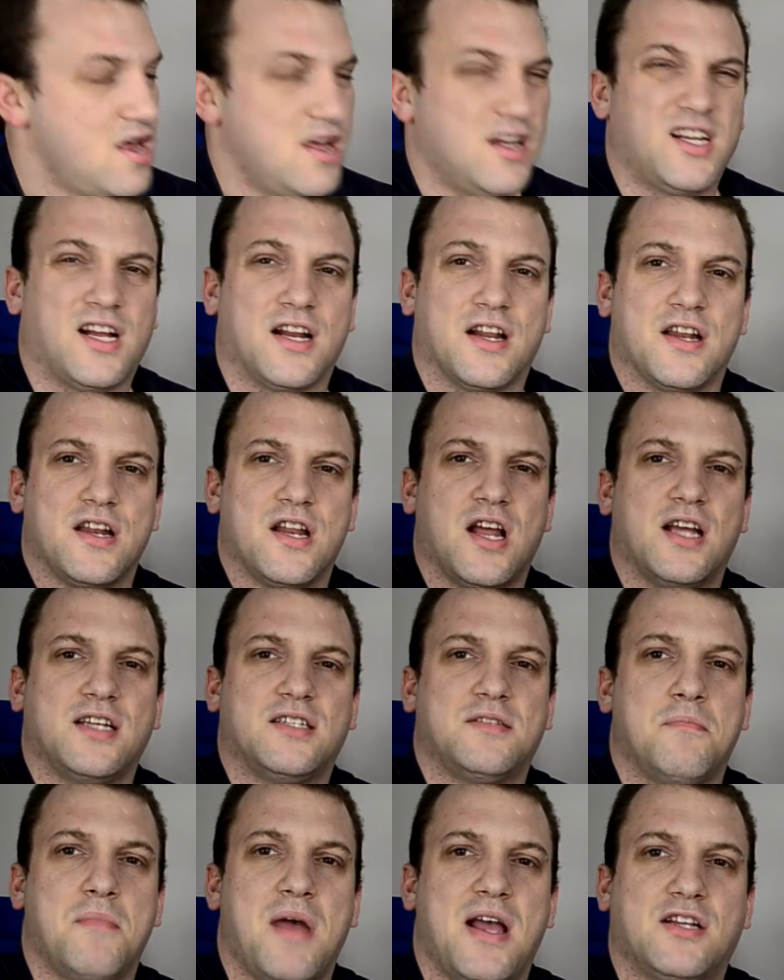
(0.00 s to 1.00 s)
Got a
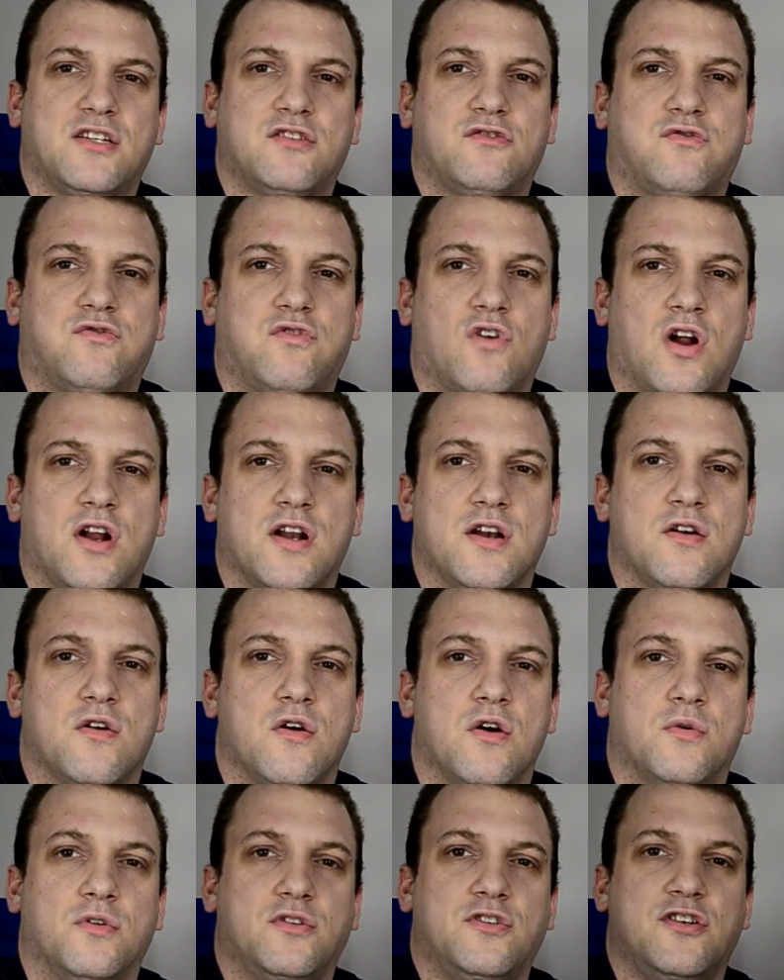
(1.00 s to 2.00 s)
nice mesh front,
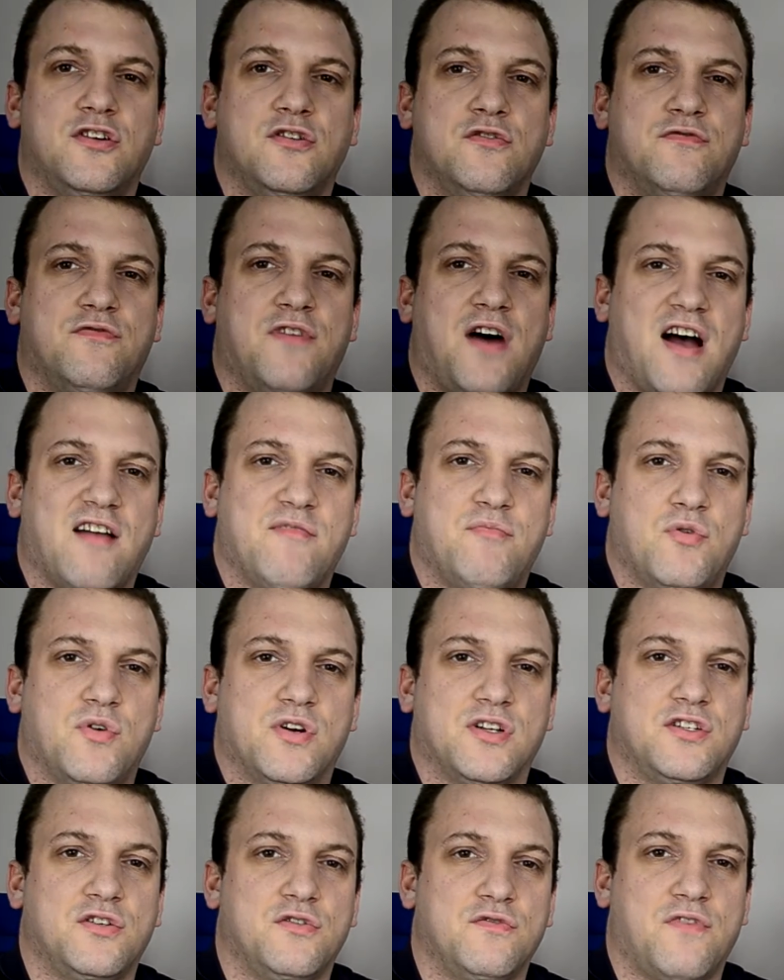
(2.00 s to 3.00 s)
two
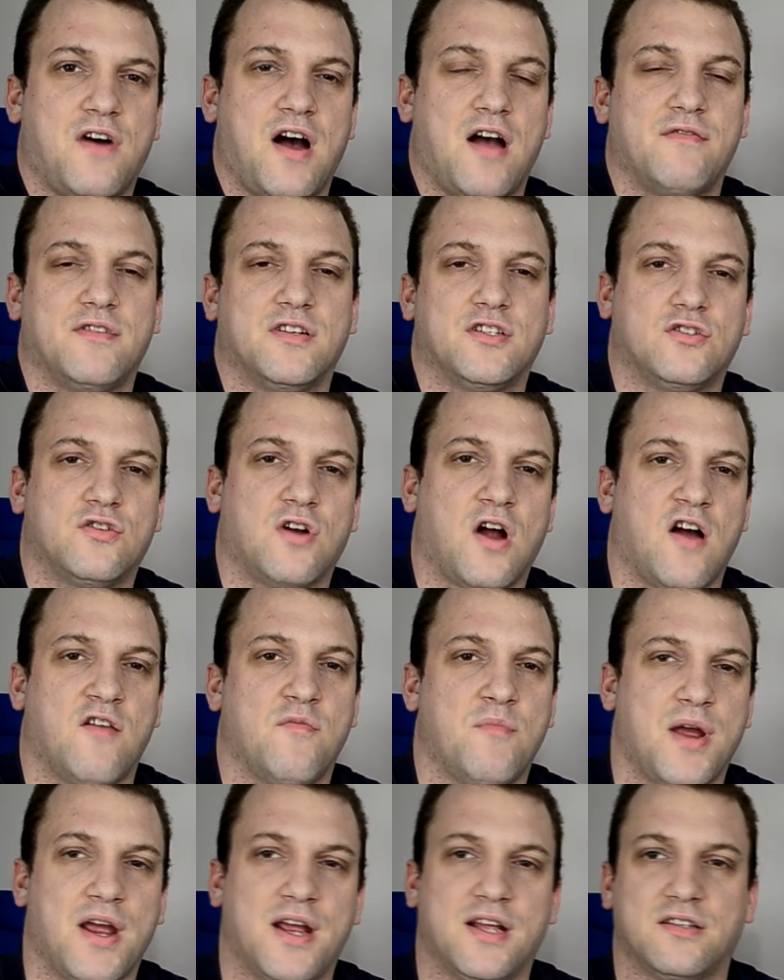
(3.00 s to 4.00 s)
5.25-inch drive
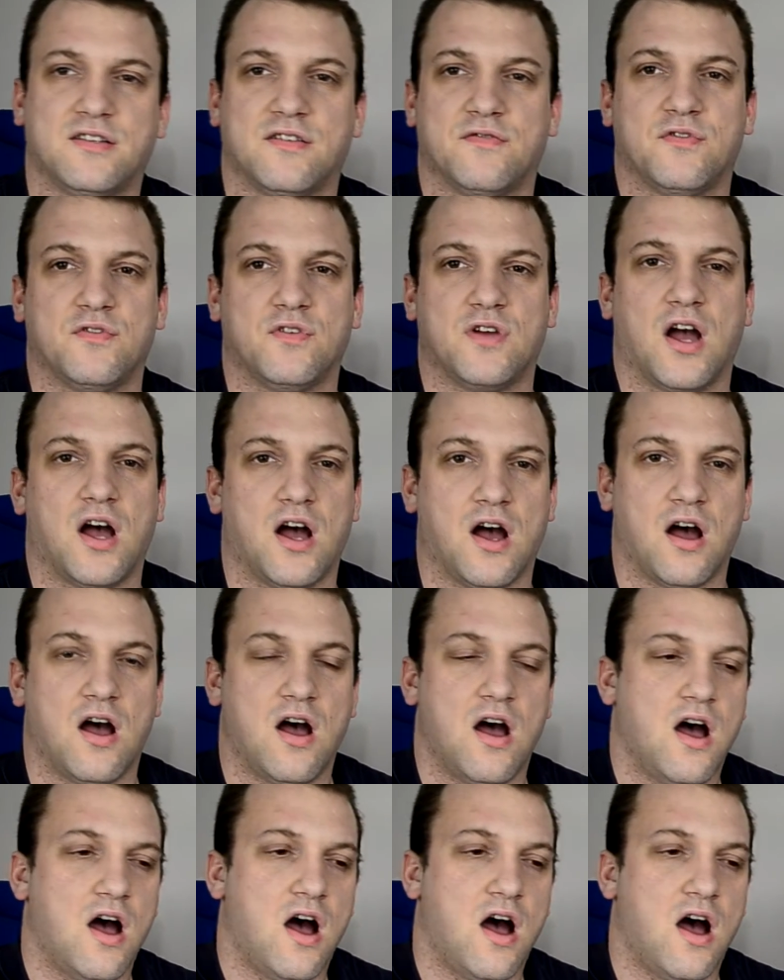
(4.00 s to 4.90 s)
bays if you've got